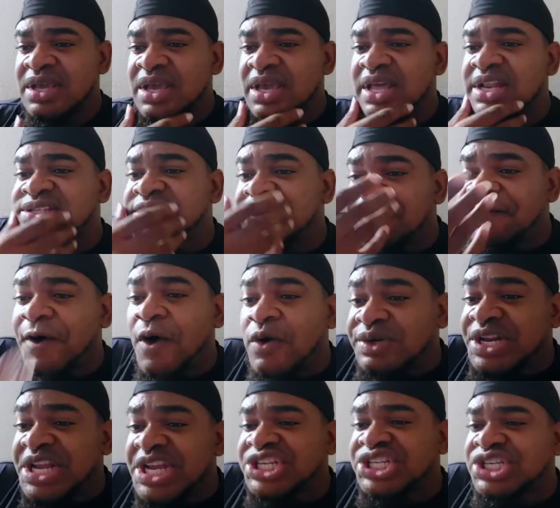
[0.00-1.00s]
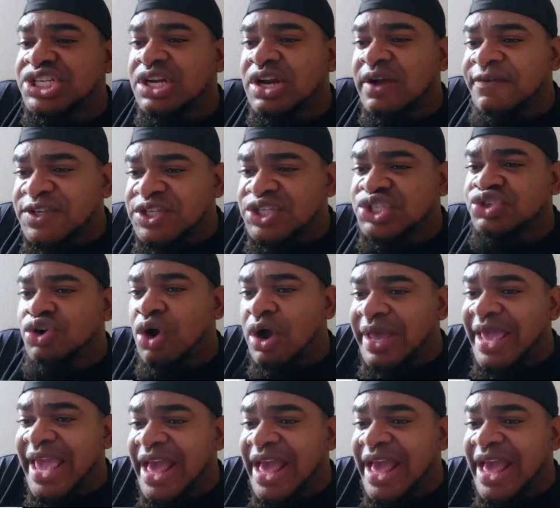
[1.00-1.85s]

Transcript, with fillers: it is the foundation of a strong,